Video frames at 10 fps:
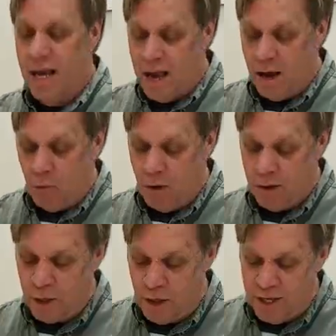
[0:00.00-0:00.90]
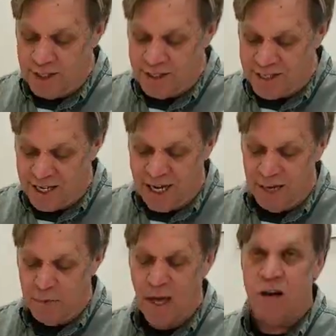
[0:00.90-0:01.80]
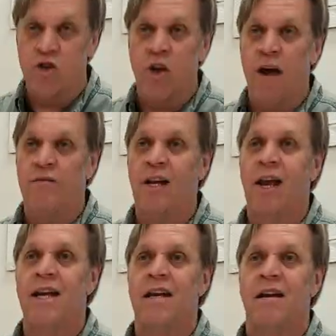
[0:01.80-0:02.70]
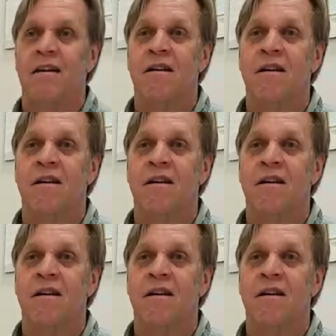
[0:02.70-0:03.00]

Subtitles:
Yeah, one of the things is keep that shaft clean.